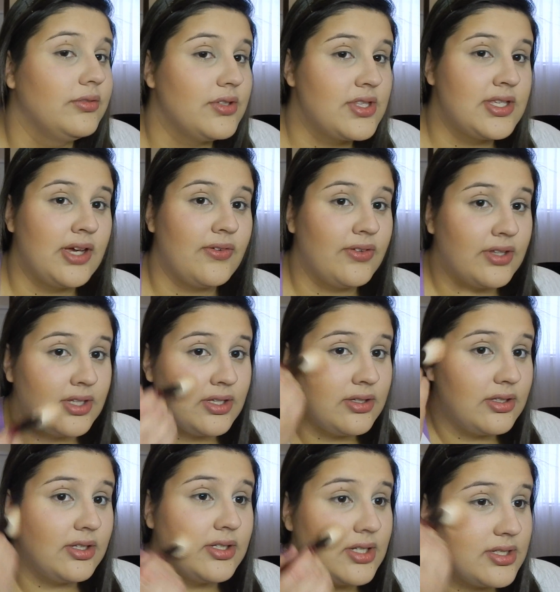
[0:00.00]
See, I feel like
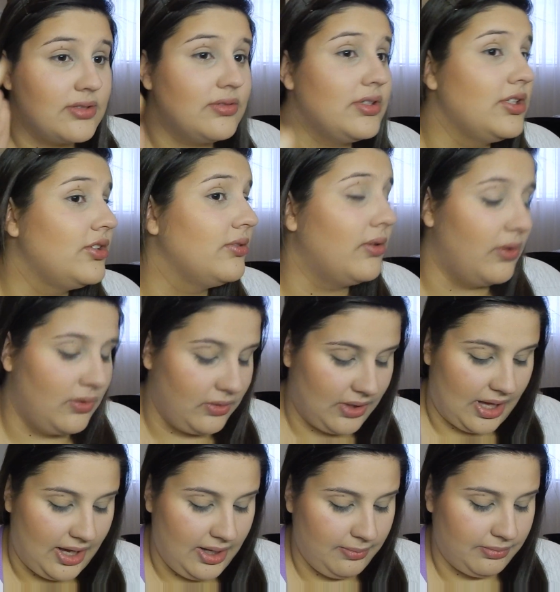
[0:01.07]
it doesn't really do a whole
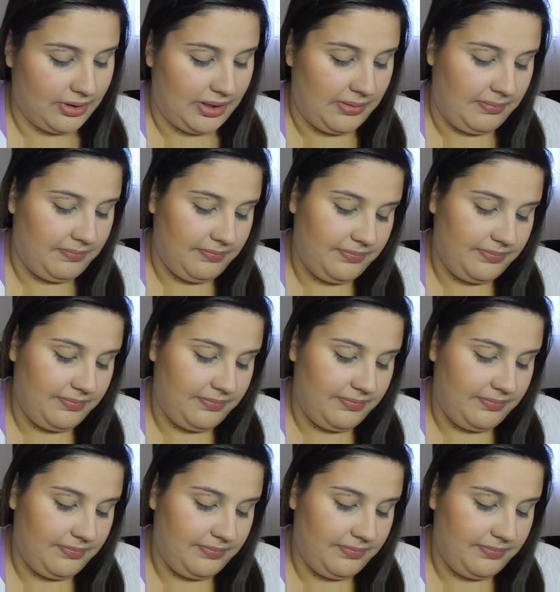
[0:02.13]
lot, but